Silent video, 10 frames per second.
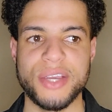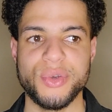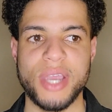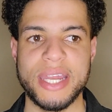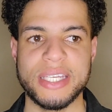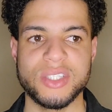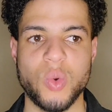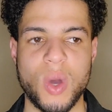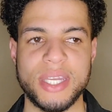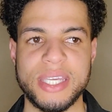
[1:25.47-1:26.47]
created
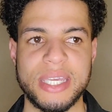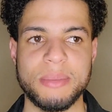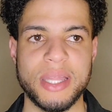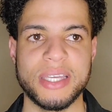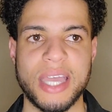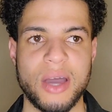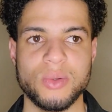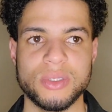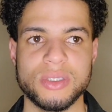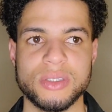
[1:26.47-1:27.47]
20 email
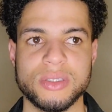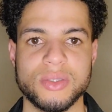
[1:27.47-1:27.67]
accounts